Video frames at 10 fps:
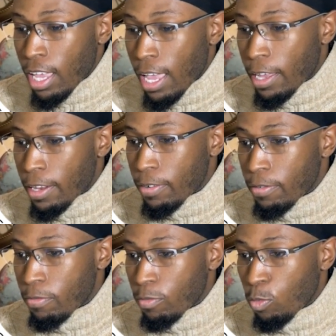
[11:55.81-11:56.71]

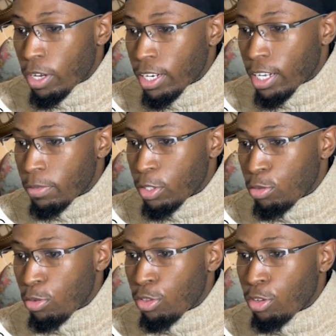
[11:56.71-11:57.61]
And when it comes
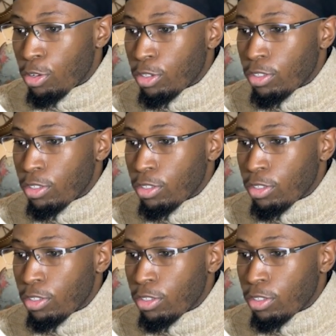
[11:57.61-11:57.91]
to the